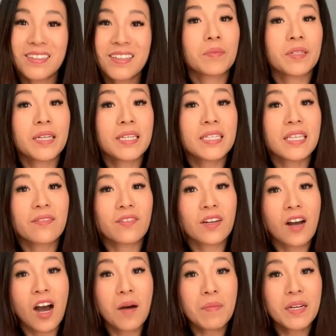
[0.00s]
Please leave a
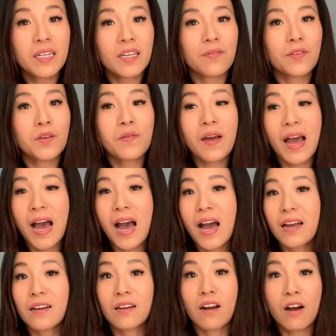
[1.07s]
comment if you
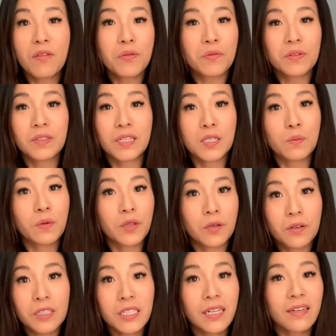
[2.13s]
had gone through this with your
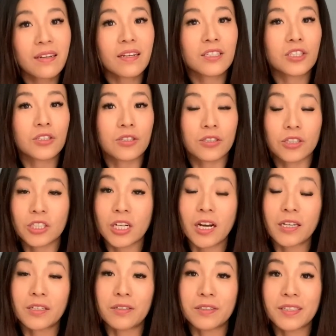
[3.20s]
teenager or
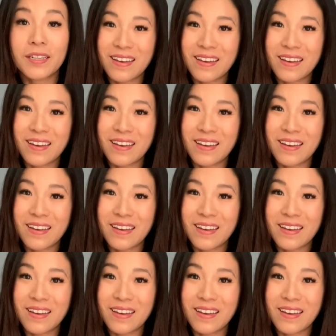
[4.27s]
child.